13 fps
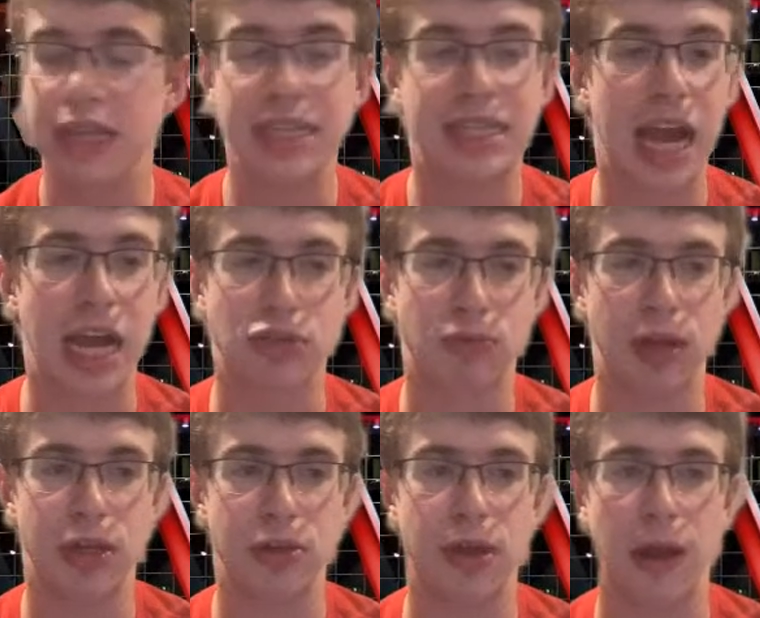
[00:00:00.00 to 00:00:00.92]
These guys really
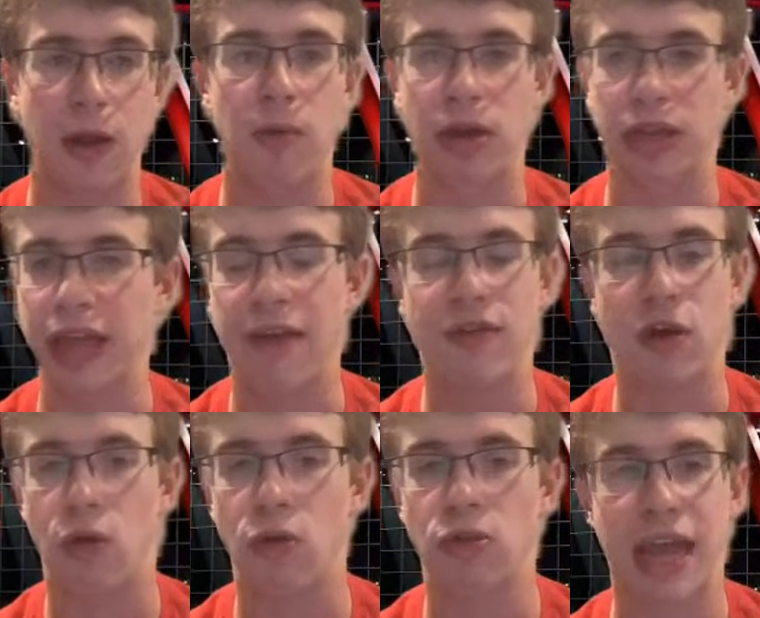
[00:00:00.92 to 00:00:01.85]
do their homework. They have a
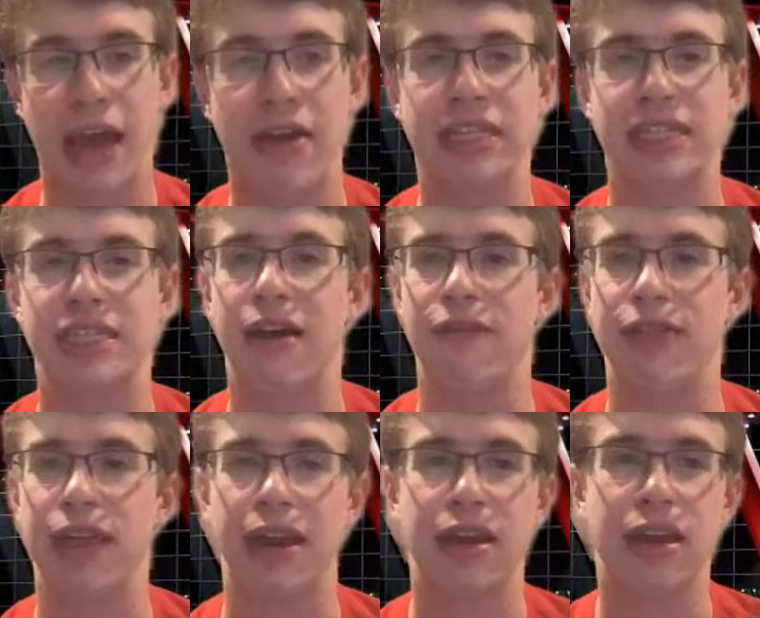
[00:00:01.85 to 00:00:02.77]
whole scouting staff
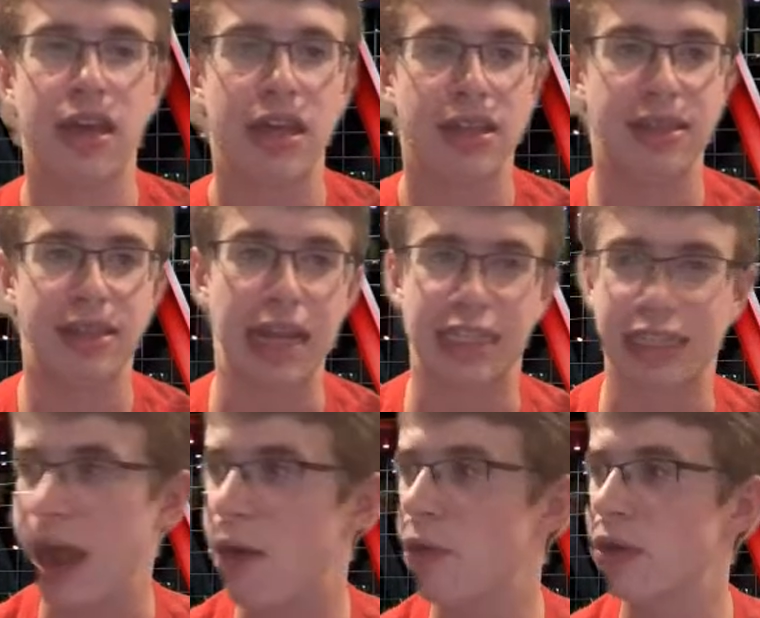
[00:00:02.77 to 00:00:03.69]
that
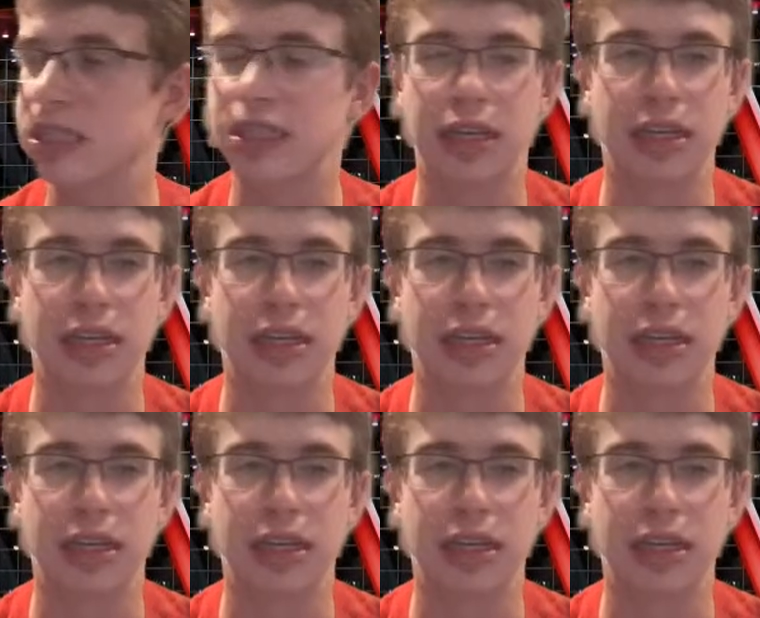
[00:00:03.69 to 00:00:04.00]
scours